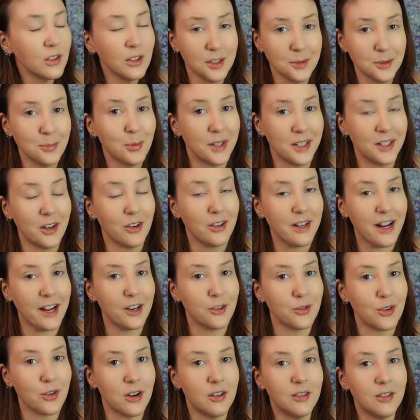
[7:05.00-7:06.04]
looks pretty darn
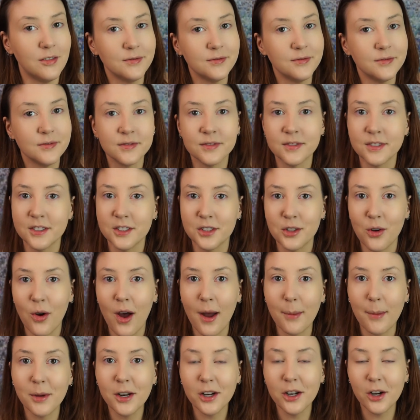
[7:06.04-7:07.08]
natural. So
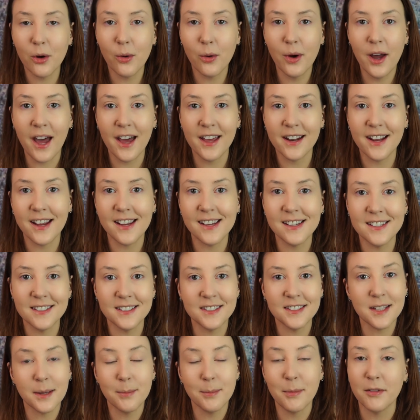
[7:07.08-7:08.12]
I'm going to go ahead and
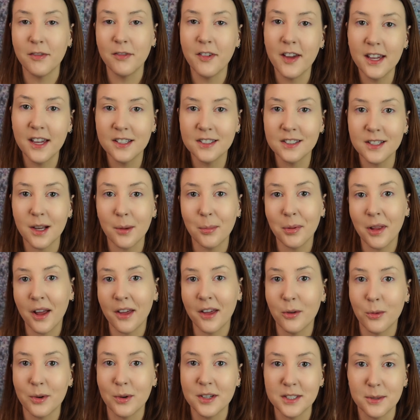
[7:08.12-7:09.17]
set my face, apply
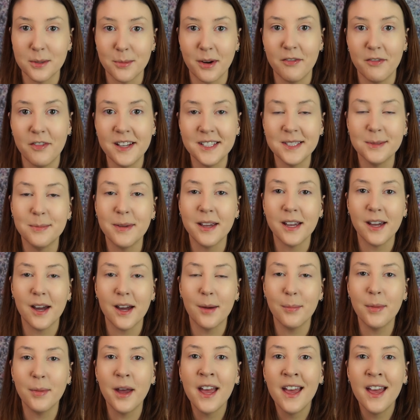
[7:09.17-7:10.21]
the rest of my face
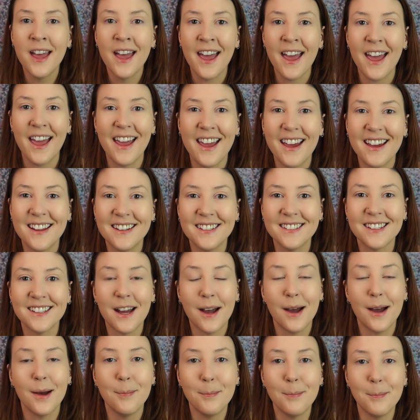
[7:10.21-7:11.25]
makeup, and
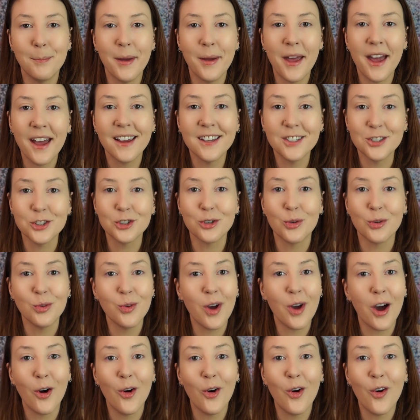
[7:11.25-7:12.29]
come back and show you
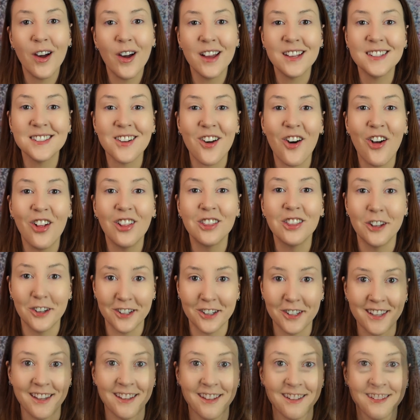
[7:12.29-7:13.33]
how it's all
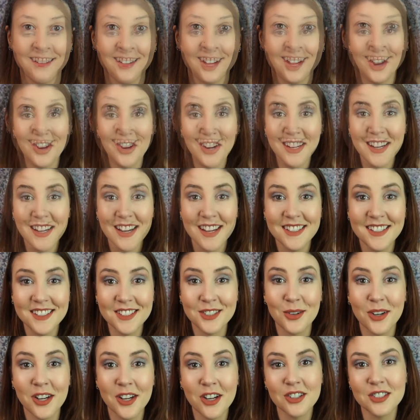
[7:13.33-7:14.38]
looking. Alright guys,
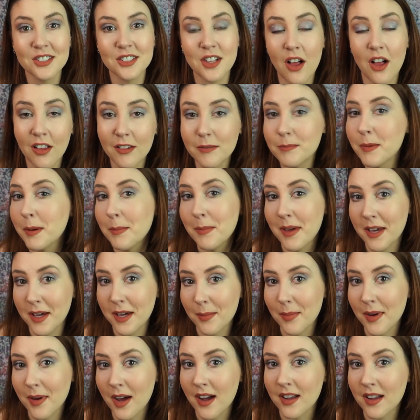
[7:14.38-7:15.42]
so here's all of my
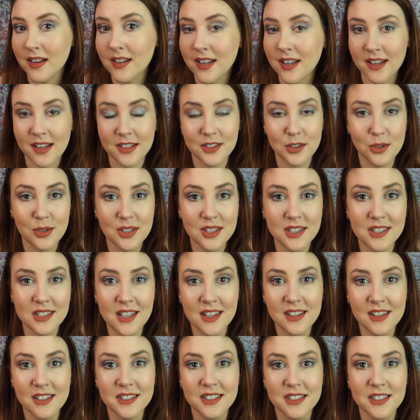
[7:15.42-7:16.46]
makeup on, and as you can see,
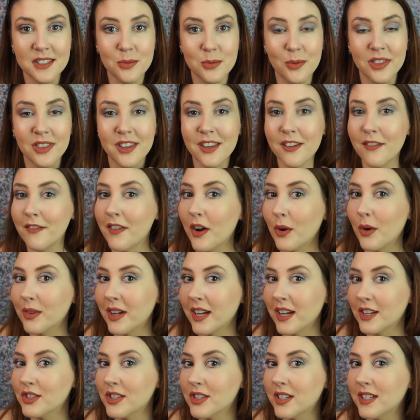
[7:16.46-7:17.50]
this is what the
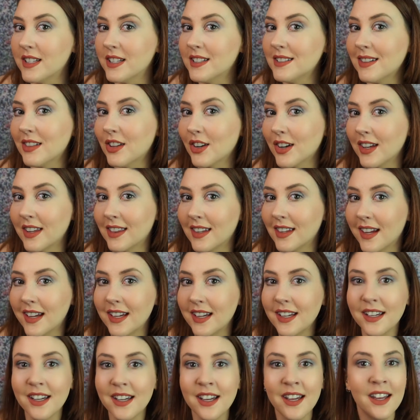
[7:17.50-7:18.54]
foundation is looking
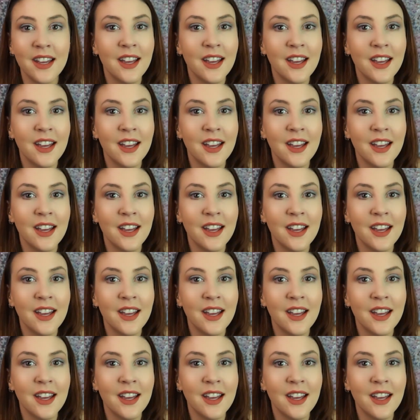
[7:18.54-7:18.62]
like.